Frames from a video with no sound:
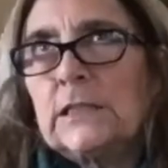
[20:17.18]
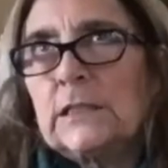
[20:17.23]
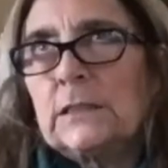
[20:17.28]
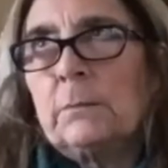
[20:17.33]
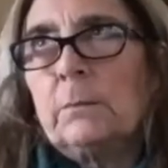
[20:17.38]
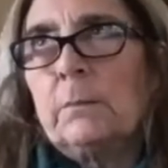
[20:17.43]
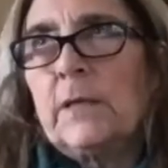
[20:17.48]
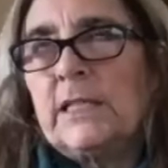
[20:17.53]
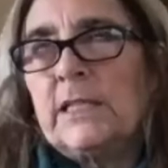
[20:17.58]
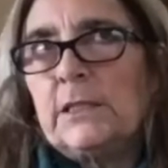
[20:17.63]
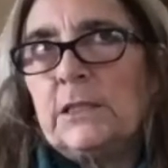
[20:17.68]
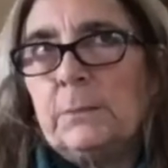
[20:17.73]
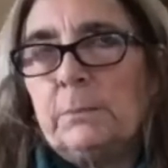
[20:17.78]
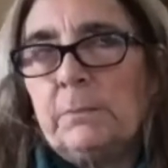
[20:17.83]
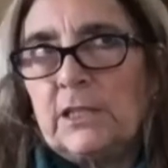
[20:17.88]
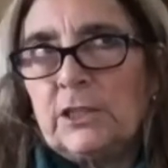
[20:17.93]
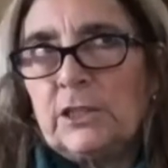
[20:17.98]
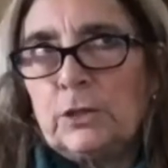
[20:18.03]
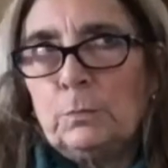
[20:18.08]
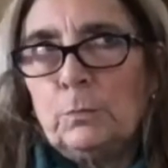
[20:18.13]
are
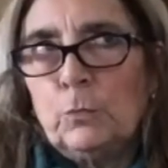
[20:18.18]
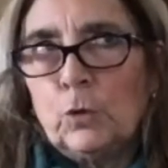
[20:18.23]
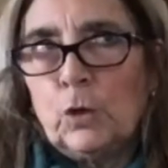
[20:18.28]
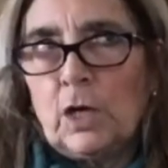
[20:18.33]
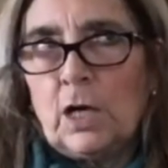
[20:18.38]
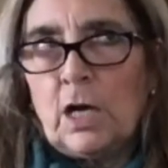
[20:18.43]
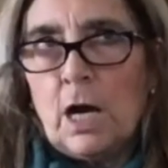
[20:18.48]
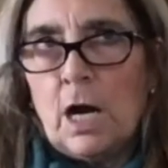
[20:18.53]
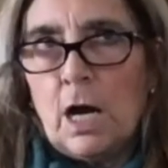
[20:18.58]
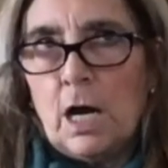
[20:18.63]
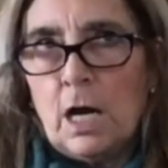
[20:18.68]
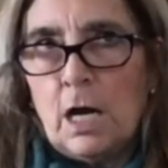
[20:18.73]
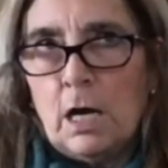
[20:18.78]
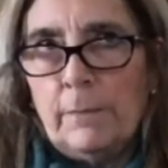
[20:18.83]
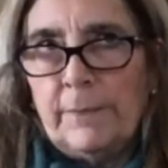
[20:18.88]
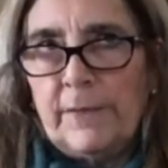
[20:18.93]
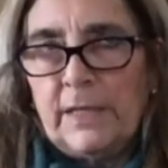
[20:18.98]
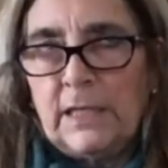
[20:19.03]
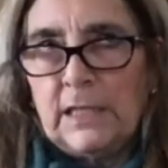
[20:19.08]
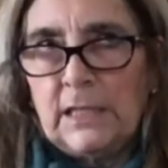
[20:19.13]
much more
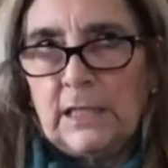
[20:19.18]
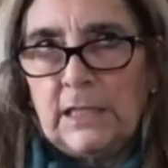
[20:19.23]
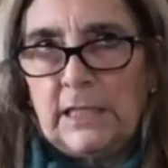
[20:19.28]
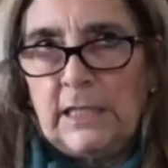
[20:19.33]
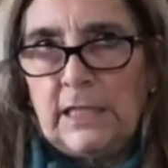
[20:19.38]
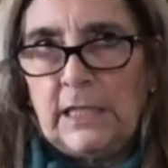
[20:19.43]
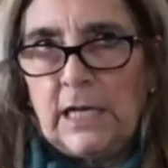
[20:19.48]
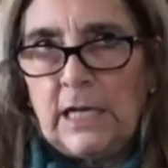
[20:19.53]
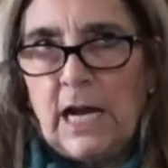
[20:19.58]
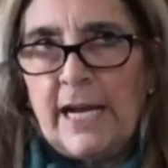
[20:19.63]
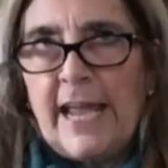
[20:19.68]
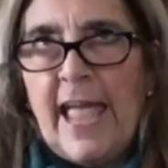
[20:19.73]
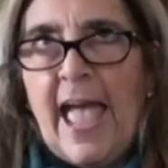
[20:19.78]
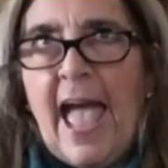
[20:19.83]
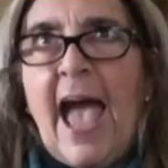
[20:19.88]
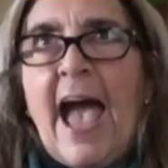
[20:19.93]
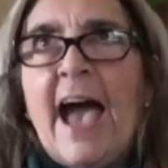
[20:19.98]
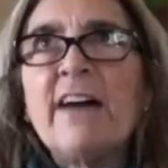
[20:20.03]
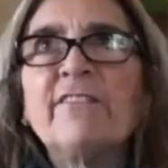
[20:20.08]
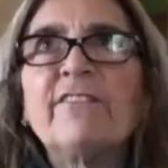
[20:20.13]
commonly, I
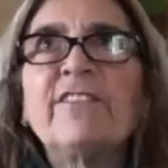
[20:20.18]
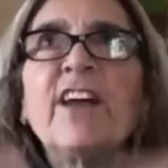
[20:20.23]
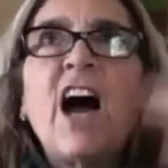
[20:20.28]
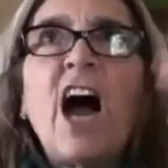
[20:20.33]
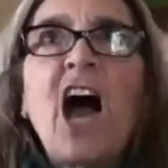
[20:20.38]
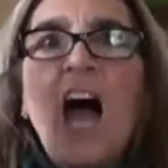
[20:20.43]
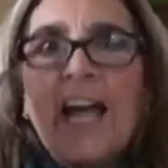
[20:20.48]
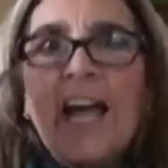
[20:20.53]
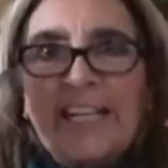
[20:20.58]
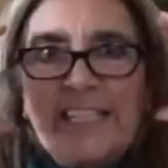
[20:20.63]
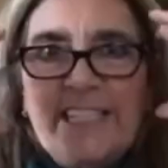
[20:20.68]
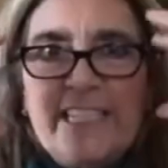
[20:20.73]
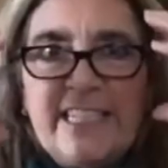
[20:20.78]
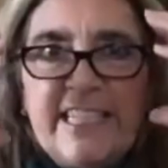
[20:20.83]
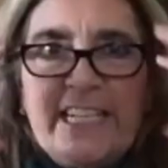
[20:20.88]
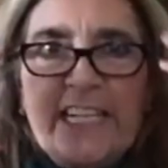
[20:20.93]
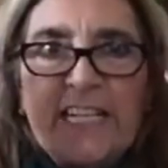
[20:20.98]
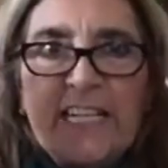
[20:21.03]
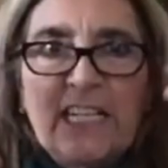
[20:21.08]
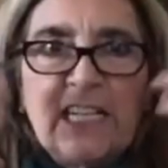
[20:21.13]
have the
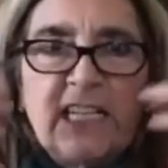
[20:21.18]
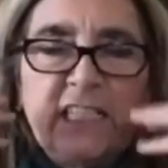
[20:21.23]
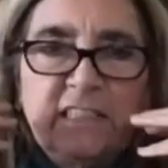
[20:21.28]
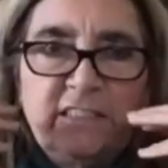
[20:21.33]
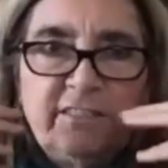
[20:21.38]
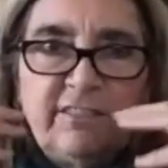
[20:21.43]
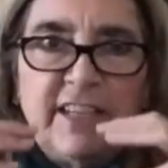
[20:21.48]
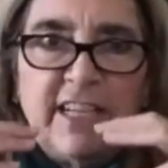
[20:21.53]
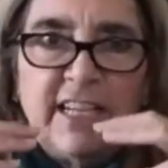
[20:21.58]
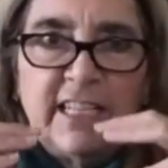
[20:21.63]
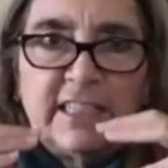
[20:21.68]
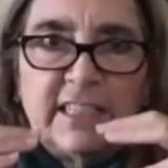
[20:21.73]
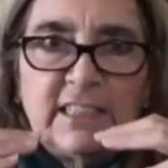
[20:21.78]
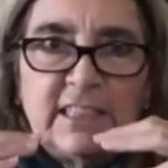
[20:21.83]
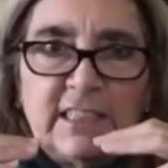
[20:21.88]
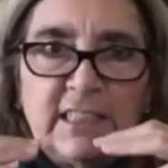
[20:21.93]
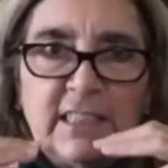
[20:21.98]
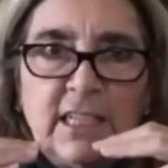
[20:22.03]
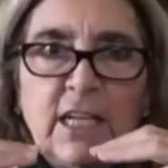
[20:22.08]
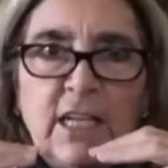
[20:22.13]
idea of it.
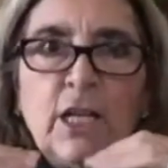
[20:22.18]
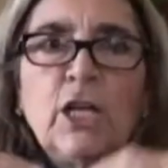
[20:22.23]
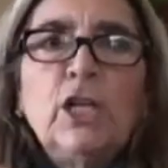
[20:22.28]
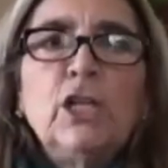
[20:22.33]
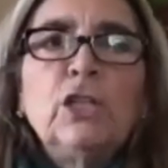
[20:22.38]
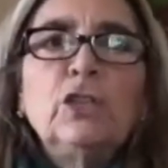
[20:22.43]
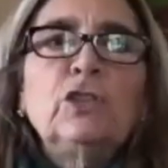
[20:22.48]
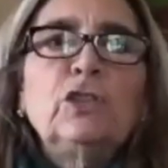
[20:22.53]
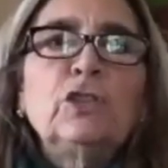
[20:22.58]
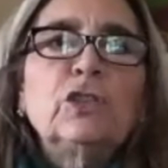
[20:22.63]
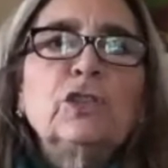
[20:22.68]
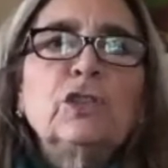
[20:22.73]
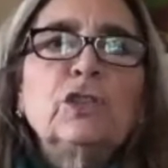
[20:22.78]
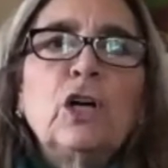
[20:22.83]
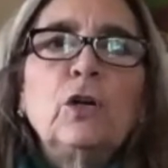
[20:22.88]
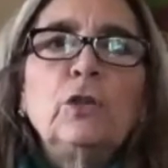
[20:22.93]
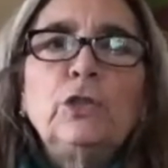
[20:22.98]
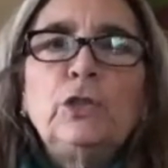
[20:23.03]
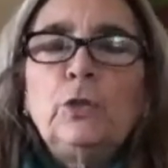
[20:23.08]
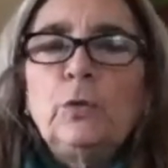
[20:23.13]

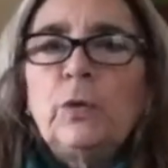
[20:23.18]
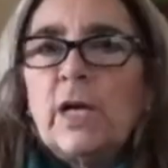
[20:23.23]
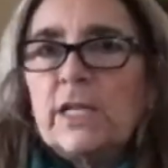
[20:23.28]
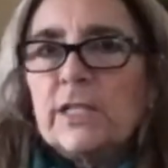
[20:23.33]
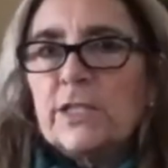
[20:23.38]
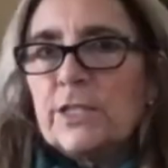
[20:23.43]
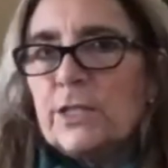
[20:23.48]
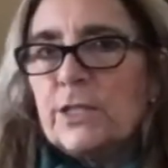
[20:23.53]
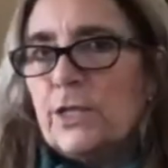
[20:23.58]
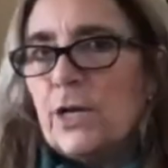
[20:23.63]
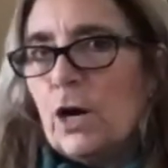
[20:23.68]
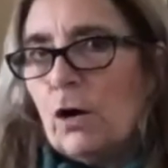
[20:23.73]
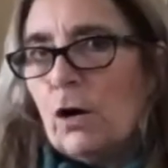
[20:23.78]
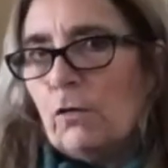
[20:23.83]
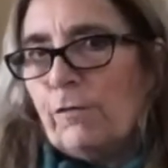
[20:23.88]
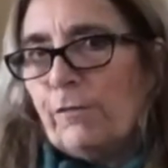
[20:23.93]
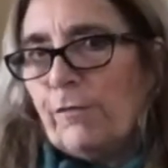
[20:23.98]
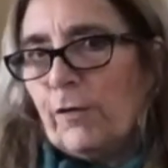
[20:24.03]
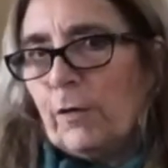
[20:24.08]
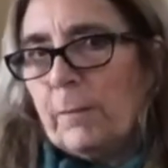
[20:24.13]
So you guys
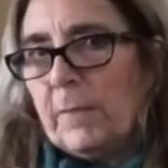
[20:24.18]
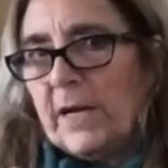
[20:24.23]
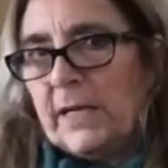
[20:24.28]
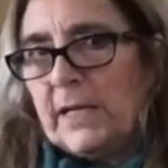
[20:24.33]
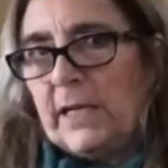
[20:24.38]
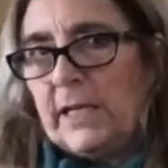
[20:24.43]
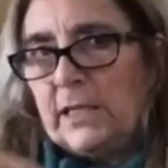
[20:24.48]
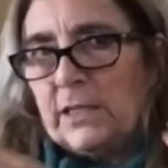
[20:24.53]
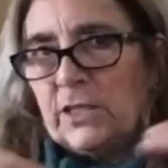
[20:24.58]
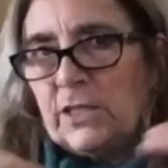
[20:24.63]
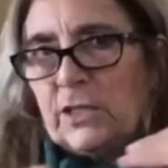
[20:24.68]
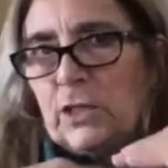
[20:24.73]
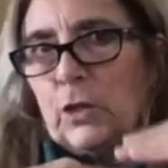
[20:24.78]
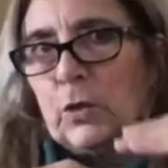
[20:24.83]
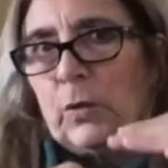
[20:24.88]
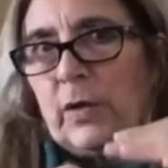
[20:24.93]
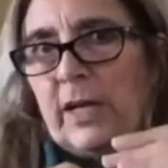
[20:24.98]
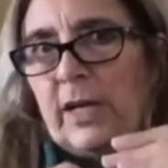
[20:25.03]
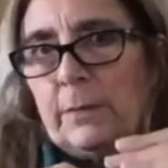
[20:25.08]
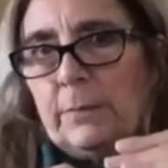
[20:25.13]
know from my
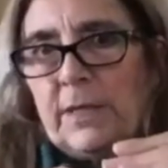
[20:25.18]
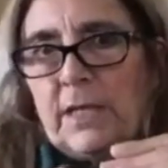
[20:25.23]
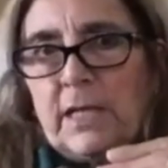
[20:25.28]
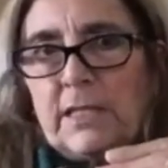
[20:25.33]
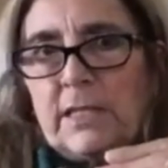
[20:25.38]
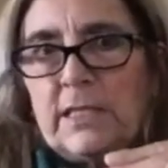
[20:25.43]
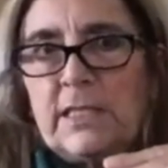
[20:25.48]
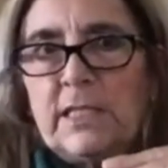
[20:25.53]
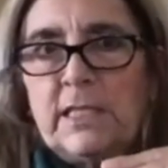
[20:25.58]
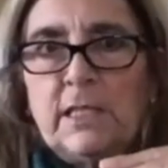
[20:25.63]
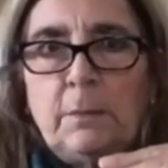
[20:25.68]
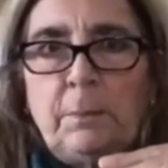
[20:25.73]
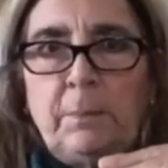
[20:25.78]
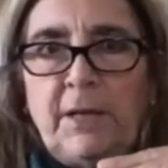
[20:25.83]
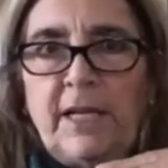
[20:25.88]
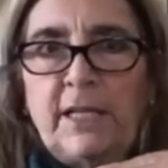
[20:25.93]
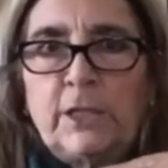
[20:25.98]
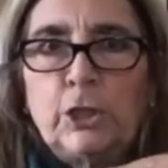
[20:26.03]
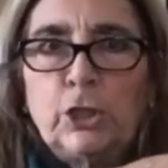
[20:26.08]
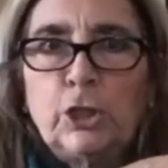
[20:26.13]
Instagram that I did a
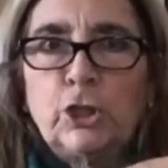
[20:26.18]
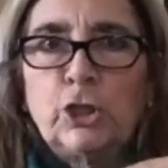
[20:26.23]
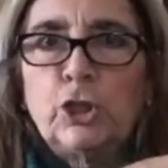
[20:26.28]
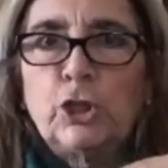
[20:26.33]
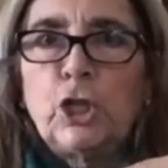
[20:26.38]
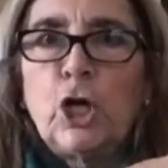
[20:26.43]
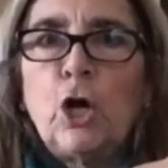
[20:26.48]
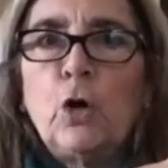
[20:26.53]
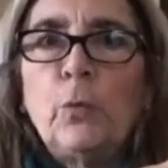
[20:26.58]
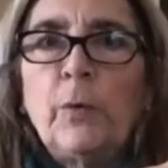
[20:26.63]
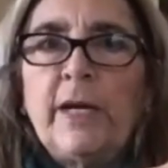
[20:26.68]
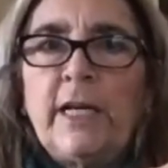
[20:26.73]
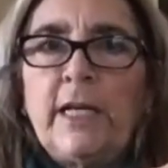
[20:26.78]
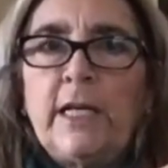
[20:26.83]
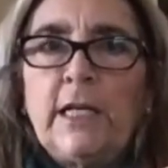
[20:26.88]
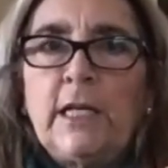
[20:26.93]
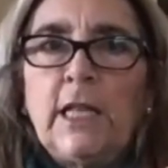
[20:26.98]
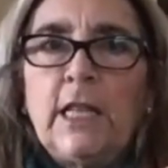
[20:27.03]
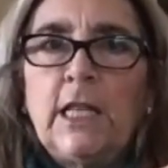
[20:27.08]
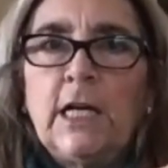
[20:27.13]
picture
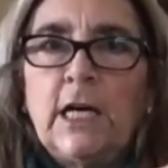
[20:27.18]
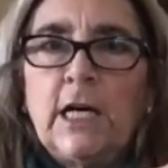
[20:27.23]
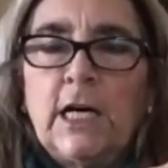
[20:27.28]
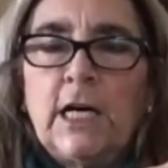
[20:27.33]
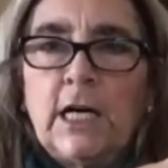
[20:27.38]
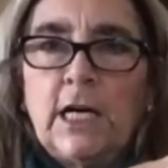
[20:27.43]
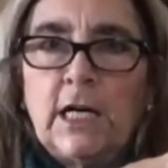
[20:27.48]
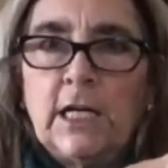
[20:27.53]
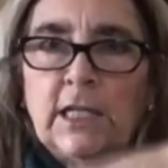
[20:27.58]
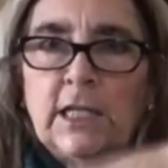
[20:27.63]
showing the,